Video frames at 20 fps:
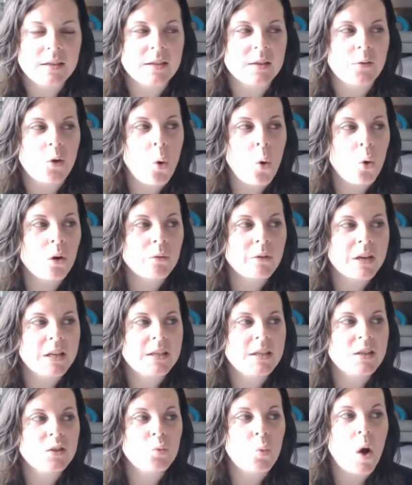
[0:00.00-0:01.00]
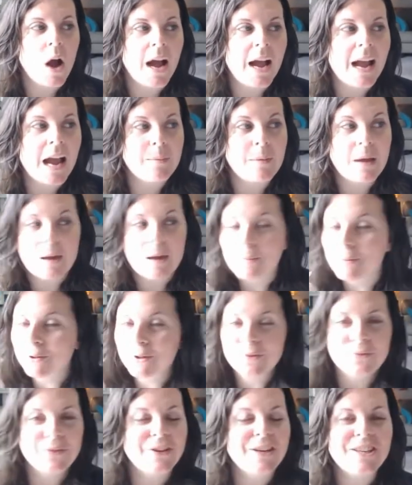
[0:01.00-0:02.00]
the core reasons why I'm able
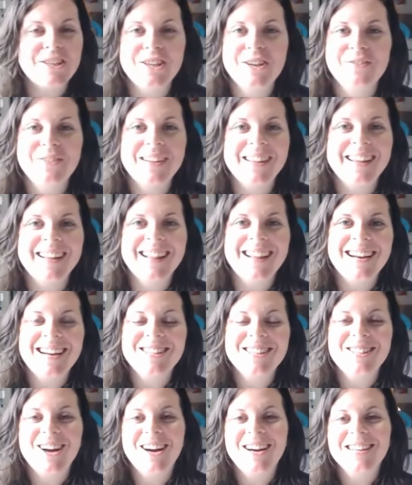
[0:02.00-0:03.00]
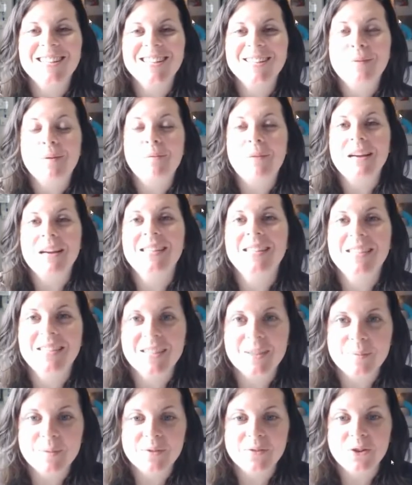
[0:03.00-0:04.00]
to finish everything that I start, some of my
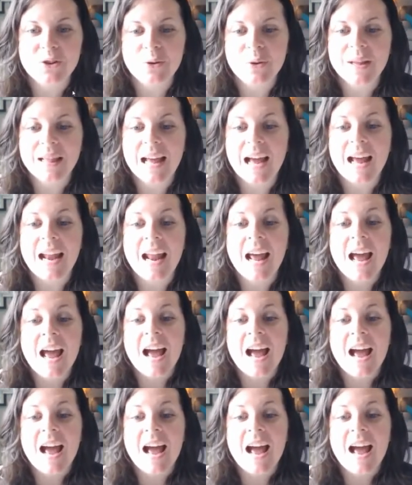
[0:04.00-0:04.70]
systems for doing that.